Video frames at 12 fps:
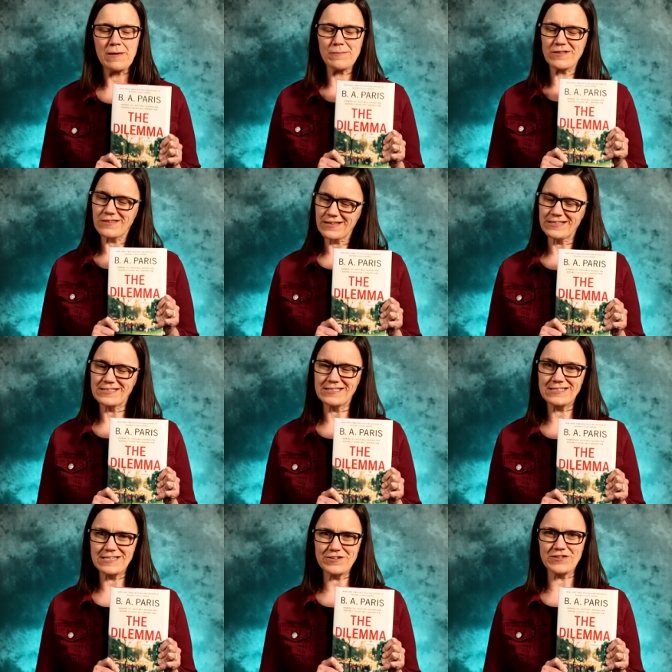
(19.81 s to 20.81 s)
But she has
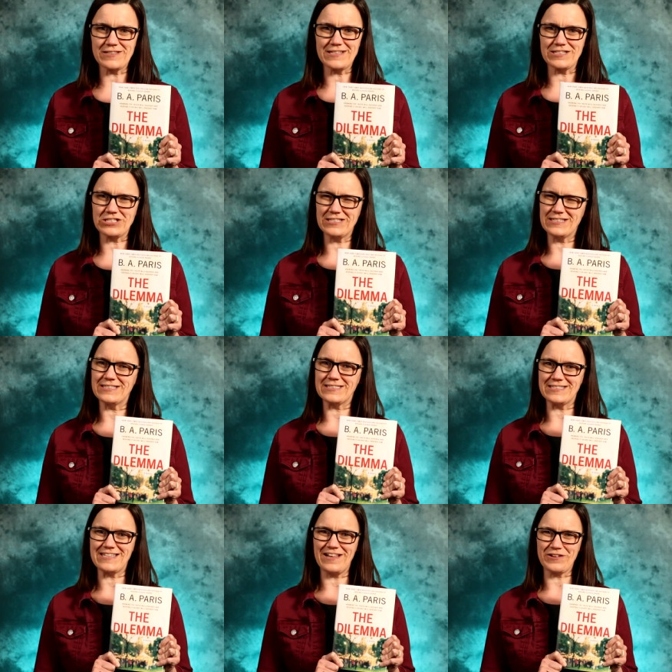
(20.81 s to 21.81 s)
a secret that she needs
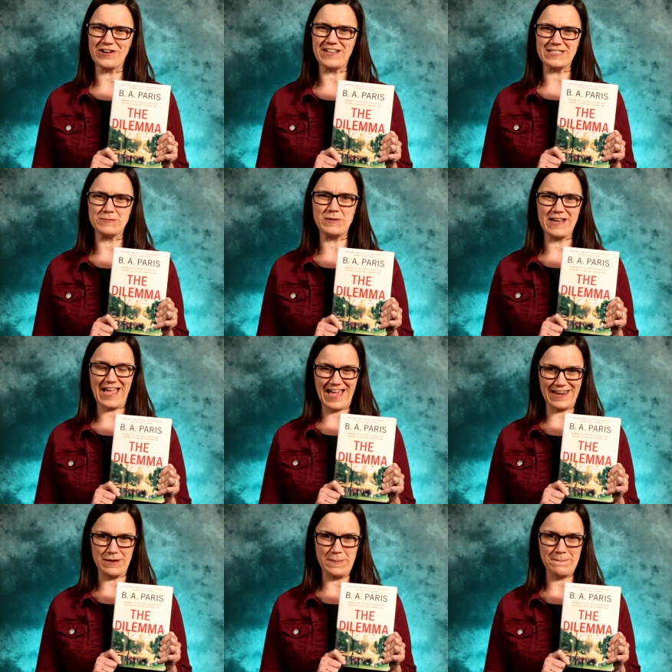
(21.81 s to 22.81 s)
to tell her husband,
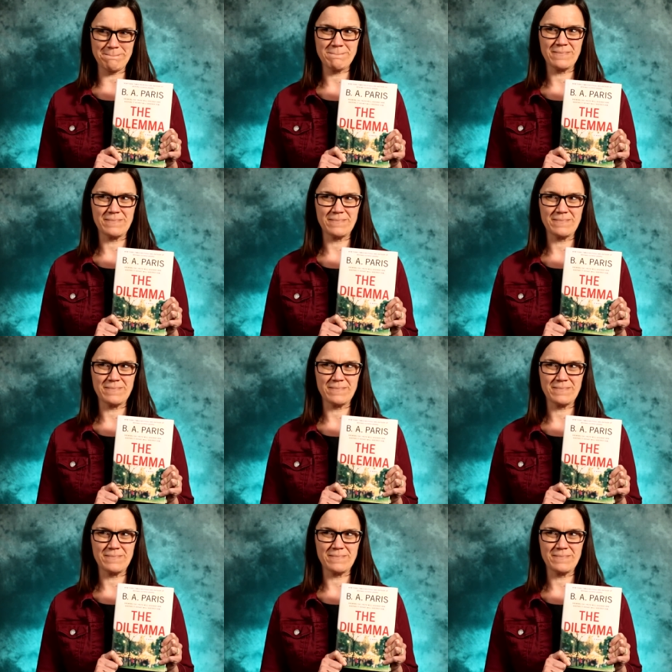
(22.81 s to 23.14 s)
Adam.